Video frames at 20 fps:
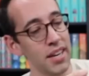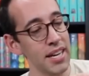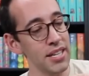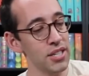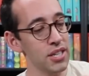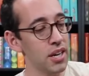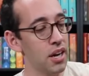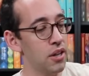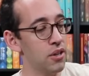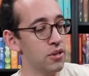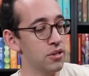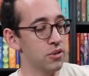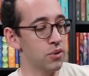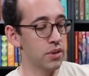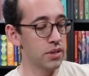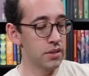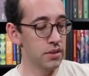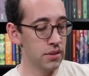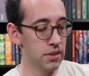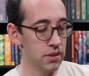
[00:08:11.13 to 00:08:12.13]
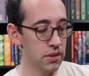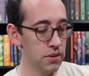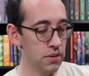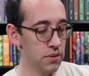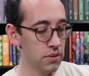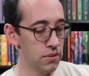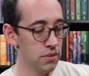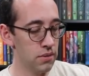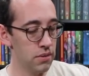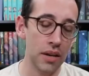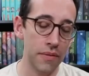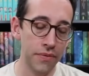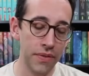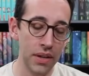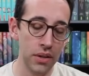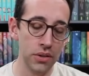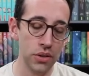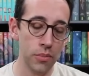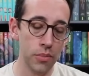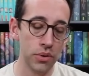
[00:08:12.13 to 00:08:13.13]
Nice color choices too. It
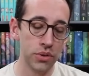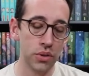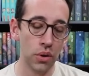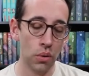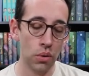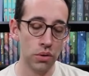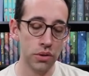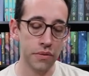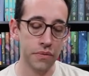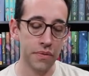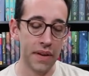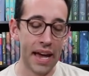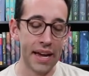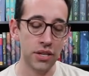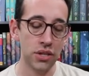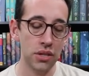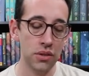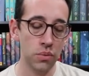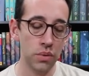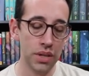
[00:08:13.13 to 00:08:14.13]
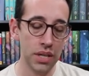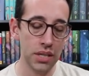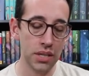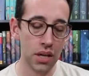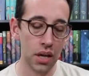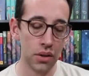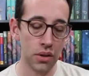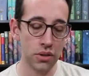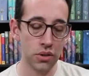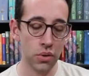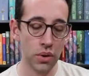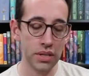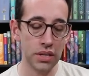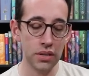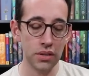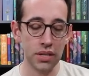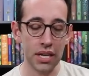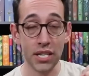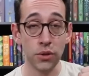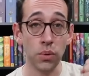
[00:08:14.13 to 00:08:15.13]
feels almost old-fashioned with these color
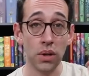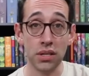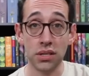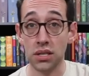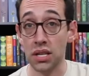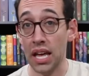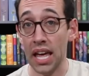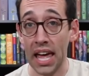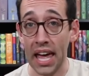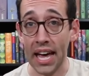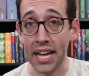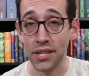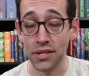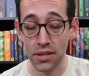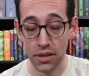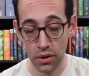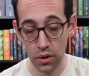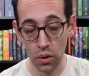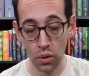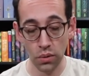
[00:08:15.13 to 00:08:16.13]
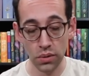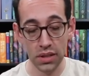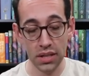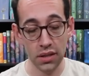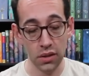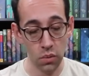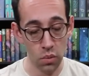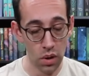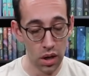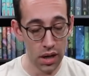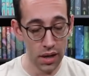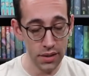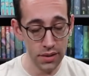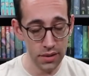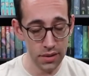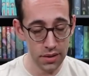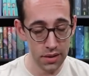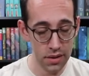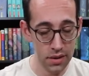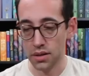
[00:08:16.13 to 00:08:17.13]
choices, as well as the hands that are holding the
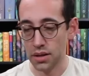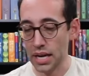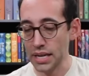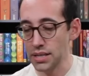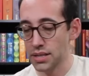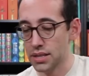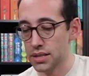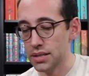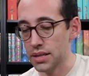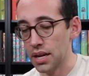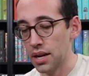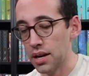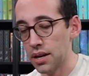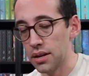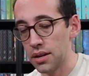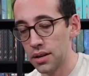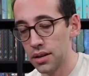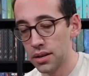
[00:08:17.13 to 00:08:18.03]
wands. Nice design.